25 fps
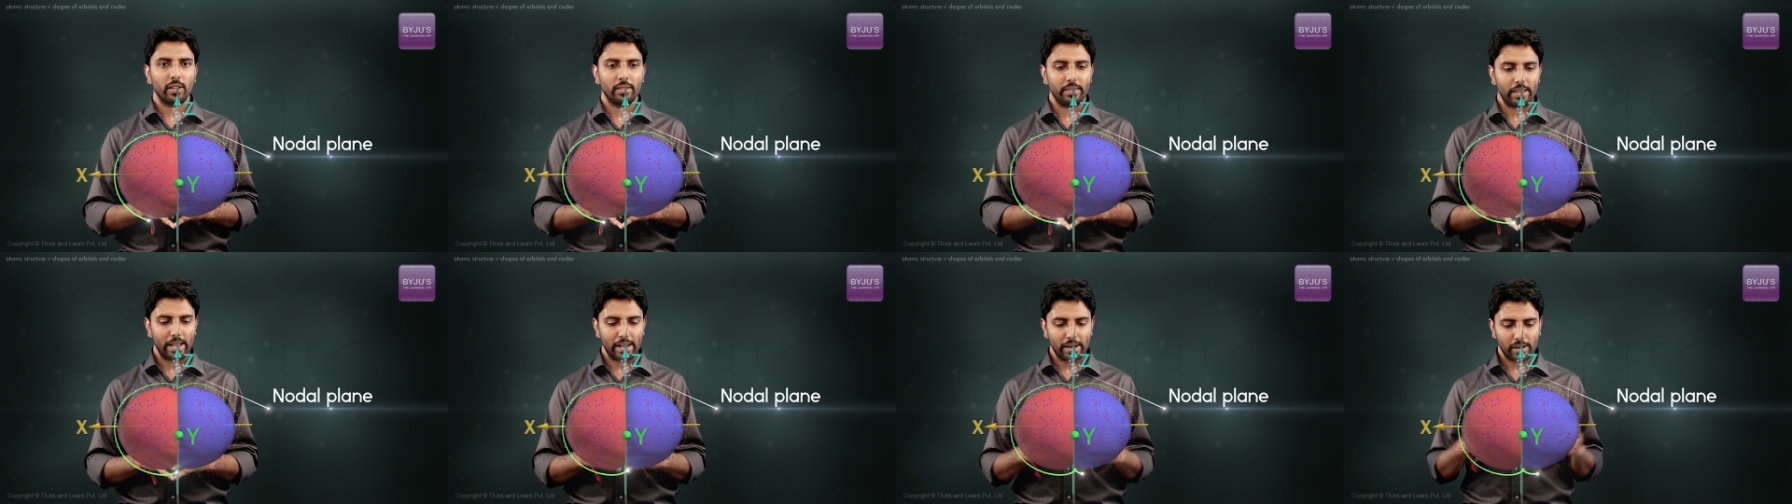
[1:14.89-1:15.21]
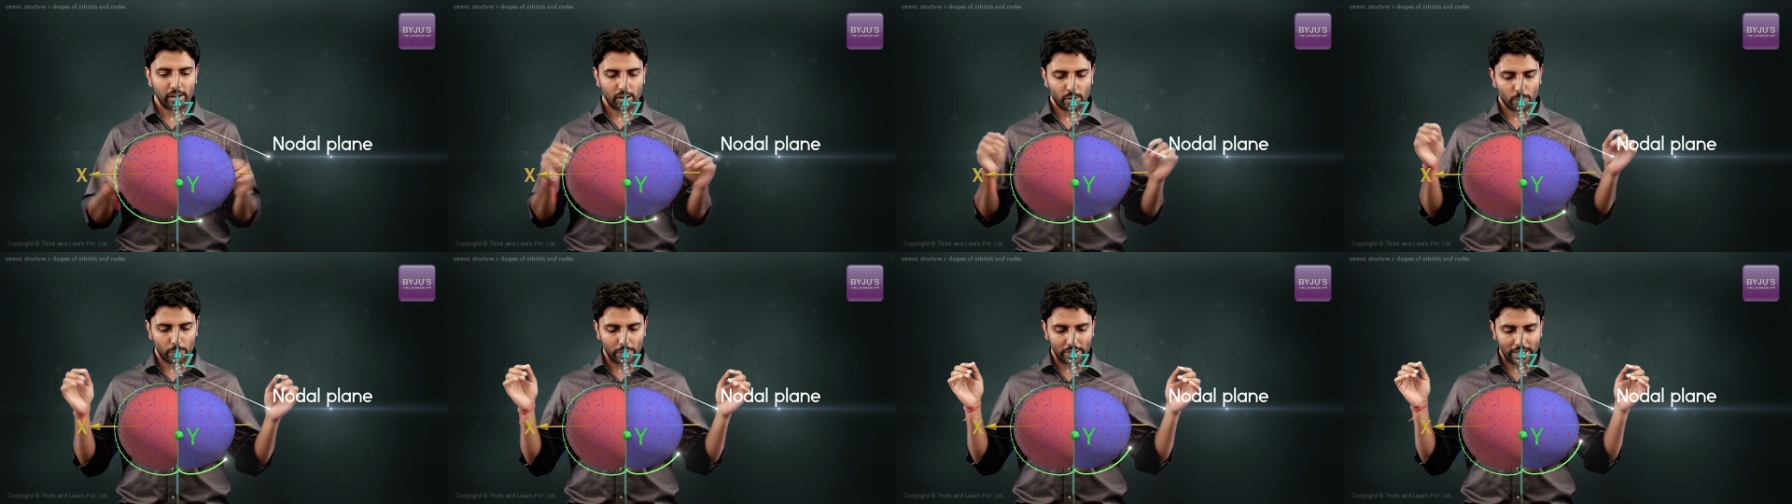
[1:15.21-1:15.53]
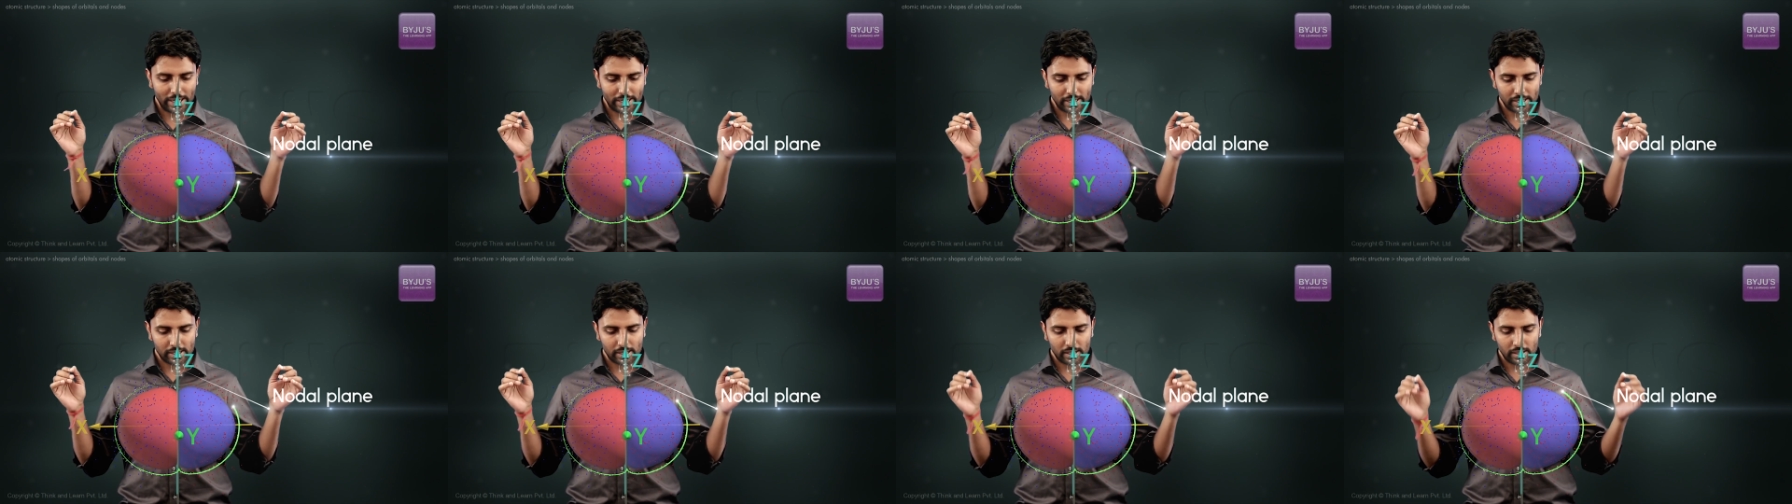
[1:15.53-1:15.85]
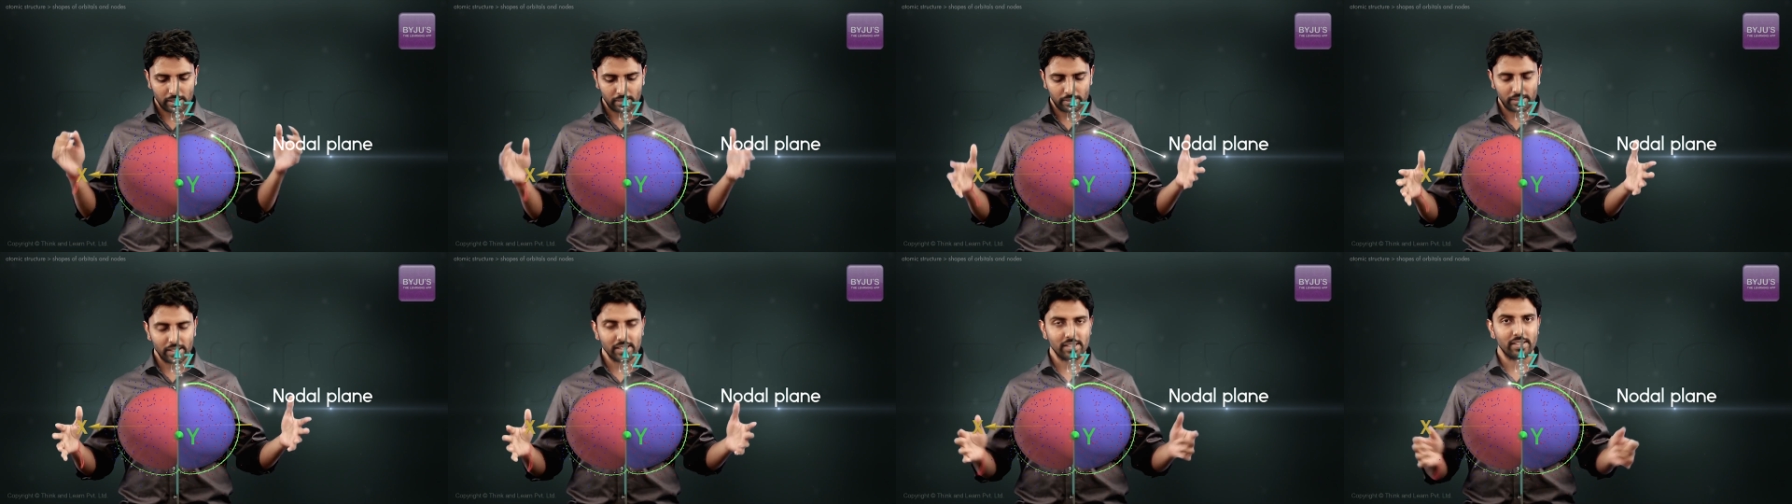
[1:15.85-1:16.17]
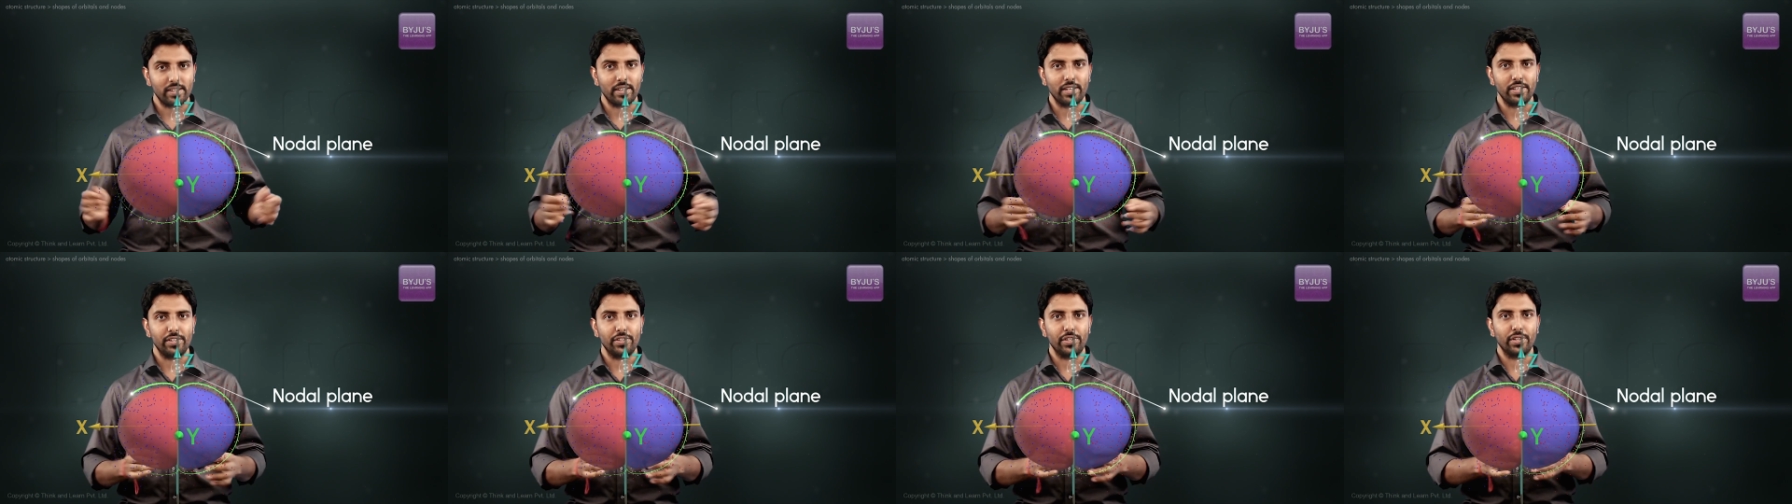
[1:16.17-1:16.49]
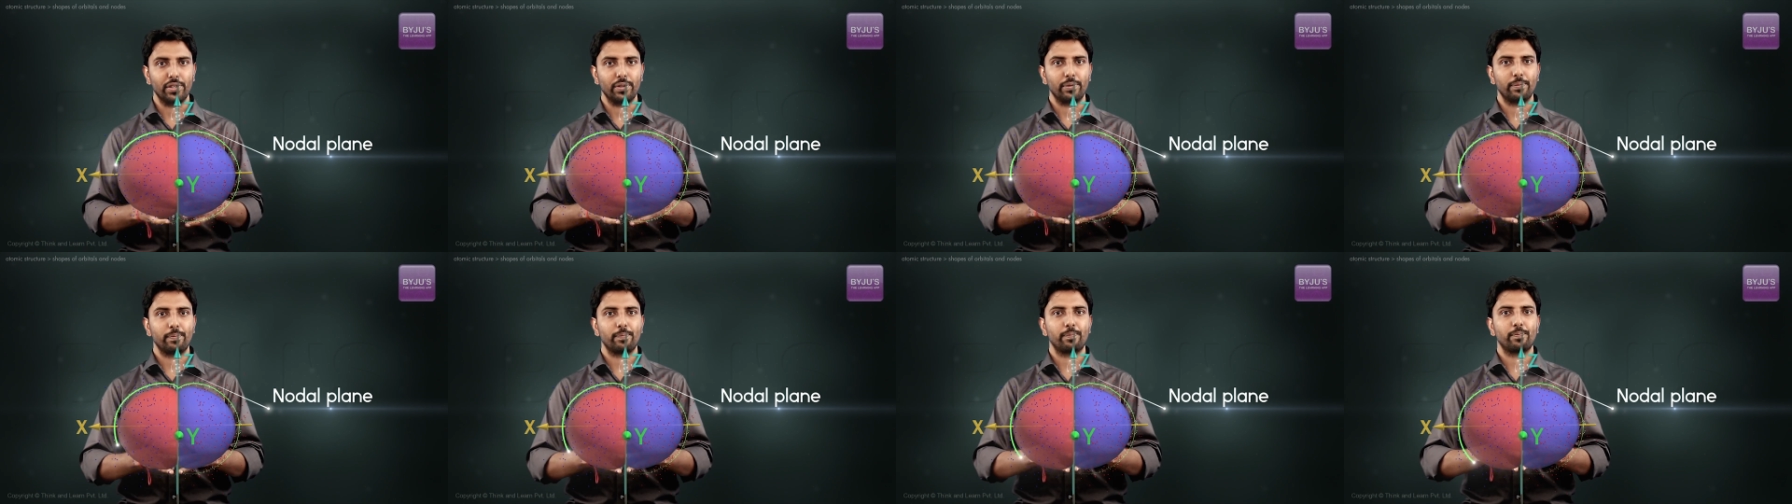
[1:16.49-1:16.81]
then we get this
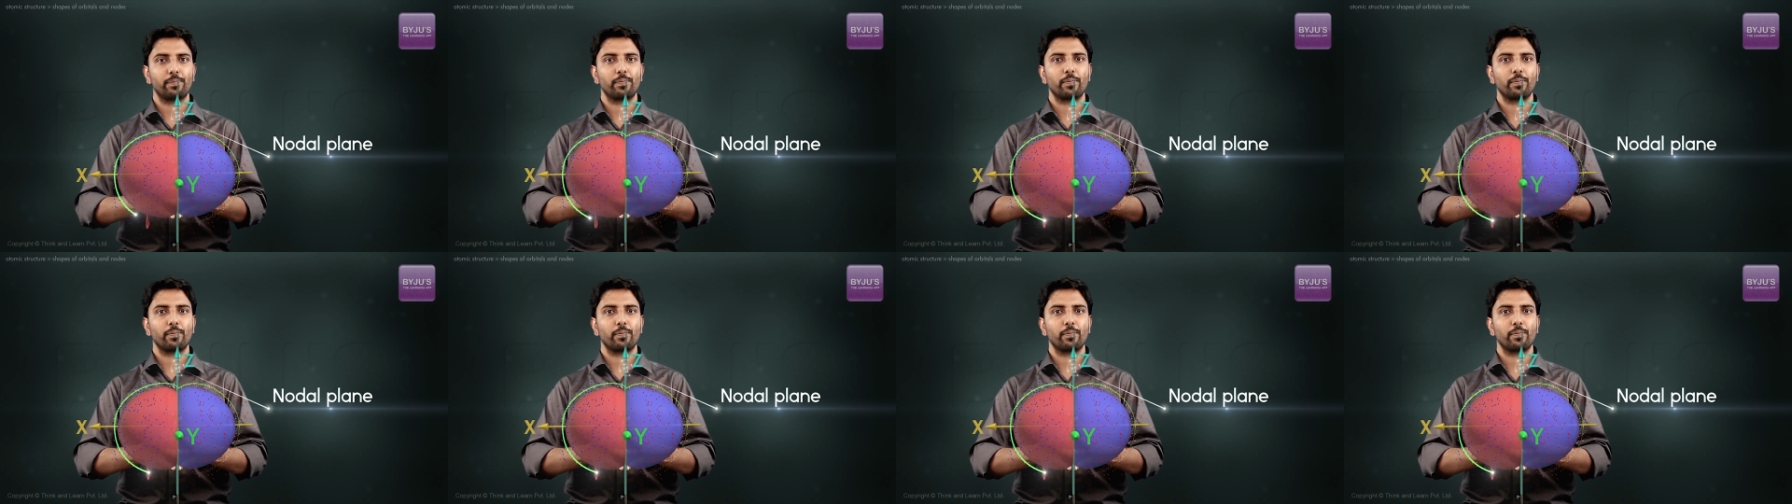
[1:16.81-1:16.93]
region.